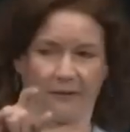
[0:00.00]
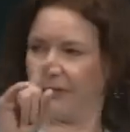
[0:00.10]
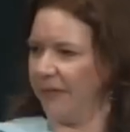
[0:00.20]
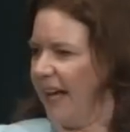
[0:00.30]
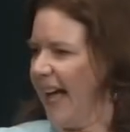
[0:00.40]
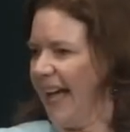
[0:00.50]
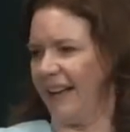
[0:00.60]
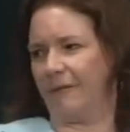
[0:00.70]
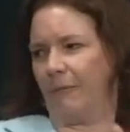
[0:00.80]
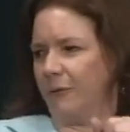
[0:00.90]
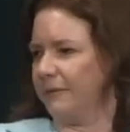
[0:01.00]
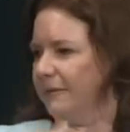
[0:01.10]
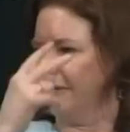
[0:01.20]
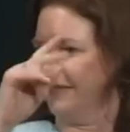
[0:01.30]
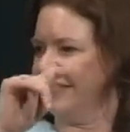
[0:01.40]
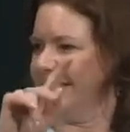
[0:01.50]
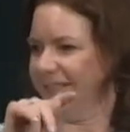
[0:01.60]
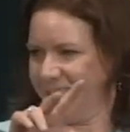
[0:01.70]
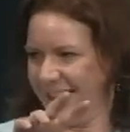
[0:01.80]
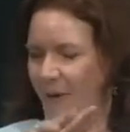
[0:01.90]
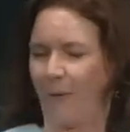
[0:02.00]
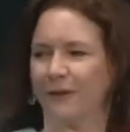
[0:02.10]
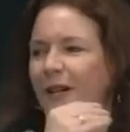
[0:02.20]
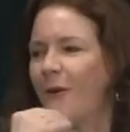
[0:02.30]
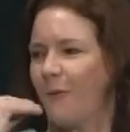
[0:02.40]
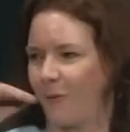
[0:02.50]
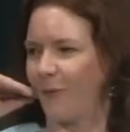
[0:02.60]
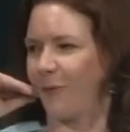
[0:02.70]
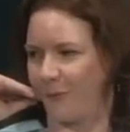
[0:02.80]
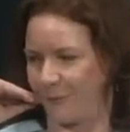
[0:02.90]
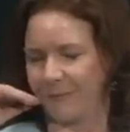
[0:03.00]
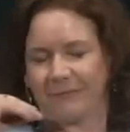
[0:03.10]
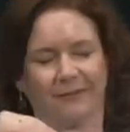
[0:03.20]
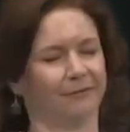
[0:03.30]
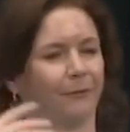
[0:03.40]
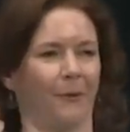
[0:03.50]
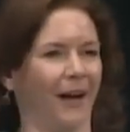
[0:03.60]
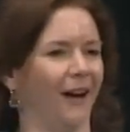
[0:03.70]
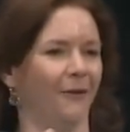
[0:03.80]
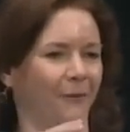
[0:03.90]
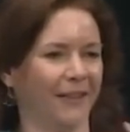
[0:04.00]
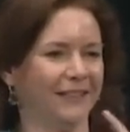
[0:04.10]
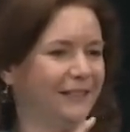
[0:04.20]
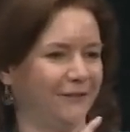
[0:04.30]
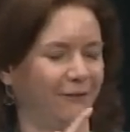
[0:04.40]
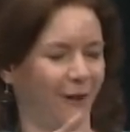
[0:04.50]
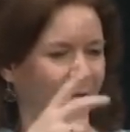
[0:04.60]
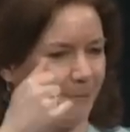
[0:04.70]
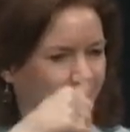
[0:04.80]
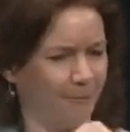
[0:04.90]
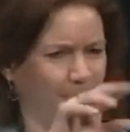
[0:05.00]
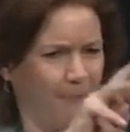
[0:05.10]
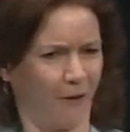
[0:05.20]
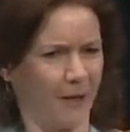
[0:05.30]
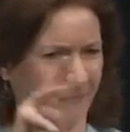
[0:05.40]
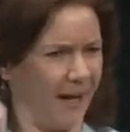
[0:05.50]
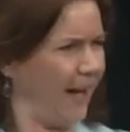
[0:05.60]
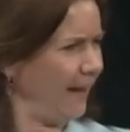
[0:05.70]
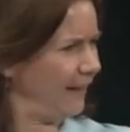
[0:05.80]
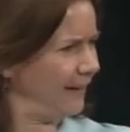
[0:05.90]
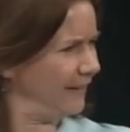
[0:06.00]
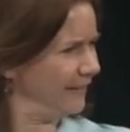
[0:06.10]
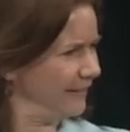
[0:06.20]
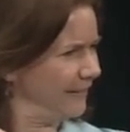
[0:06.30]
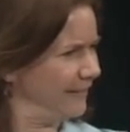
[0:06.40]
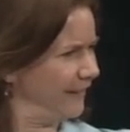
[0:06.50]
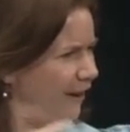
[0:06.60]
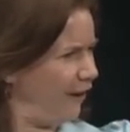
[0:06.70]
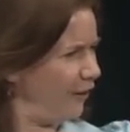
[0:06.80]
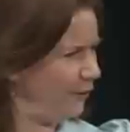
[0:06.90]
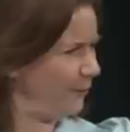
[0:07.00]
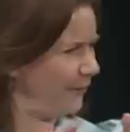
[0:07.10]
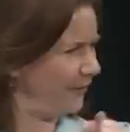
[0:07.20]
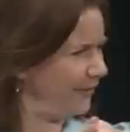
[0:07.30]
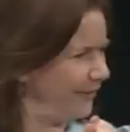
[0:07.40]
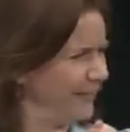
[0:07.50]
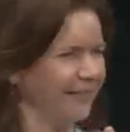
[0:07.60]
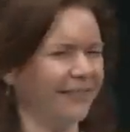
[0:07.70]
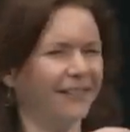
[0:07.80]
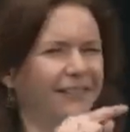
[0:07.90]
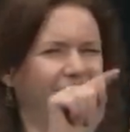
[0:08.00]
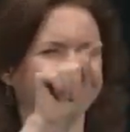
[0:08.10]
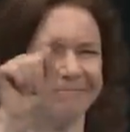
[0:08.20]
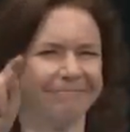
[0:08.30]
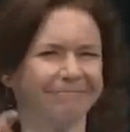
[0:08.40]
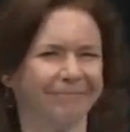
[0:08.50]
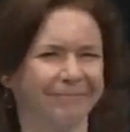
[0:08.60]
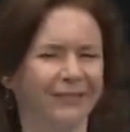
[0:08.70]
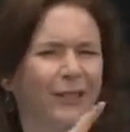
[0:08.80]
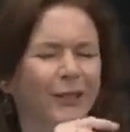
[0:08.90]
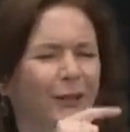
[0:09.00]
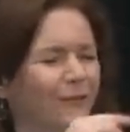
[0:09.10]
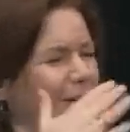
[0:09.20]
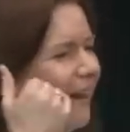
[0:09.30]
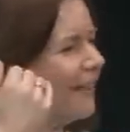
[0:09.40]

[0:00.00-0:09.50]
I think it was Nightline, you know, I was at home I was watching that that interview with Marlee Matlin, where she was arguing with